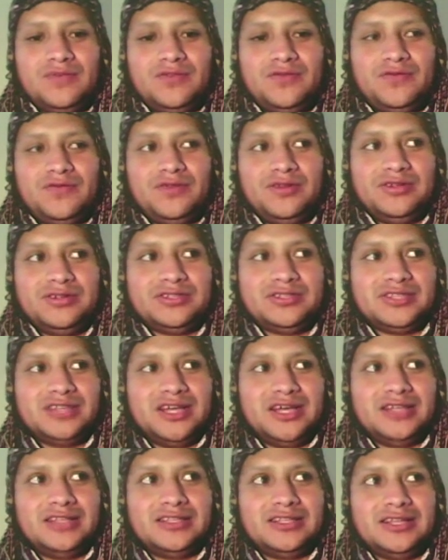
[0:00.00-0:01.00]
the first
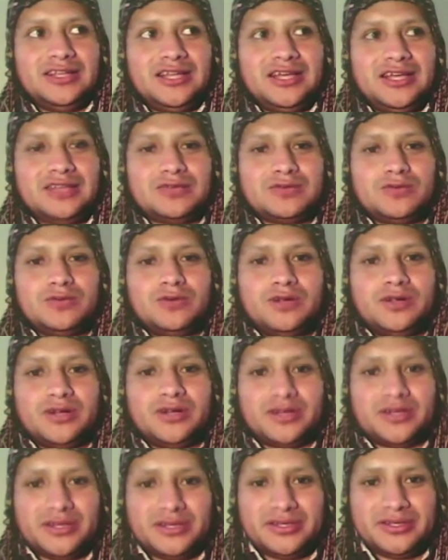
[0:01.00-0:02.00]
and the last
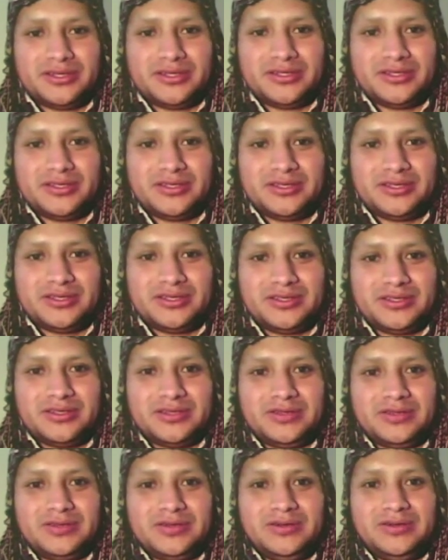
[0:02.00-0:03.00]
word.
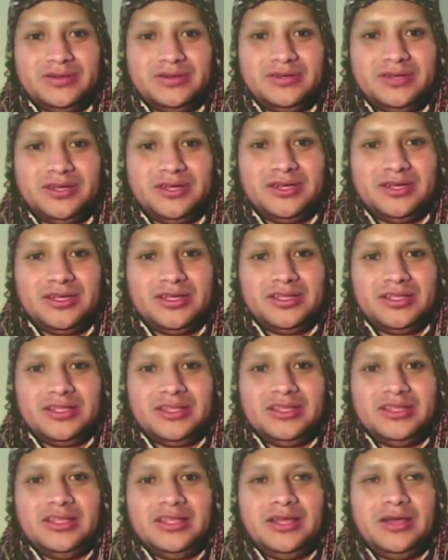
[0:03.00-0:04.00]
So
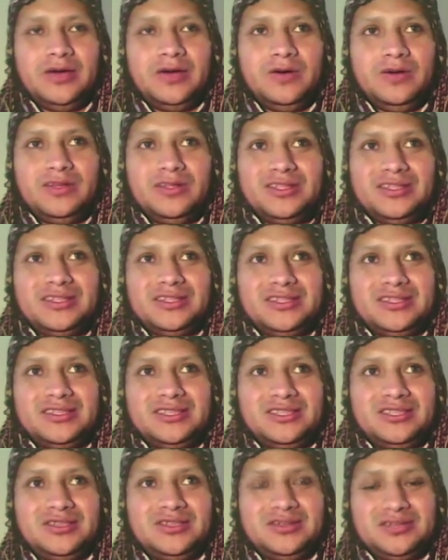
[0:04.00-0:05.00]
all the
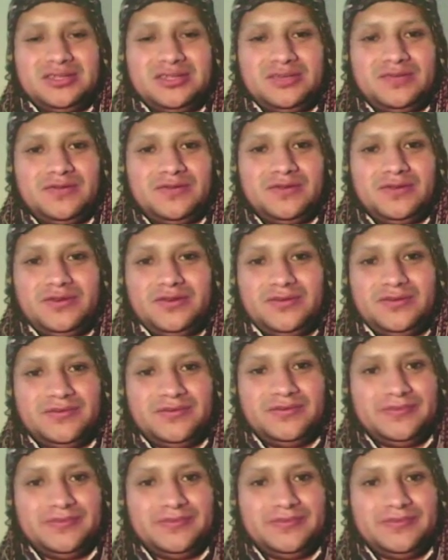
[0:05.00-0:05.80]
decision is for you.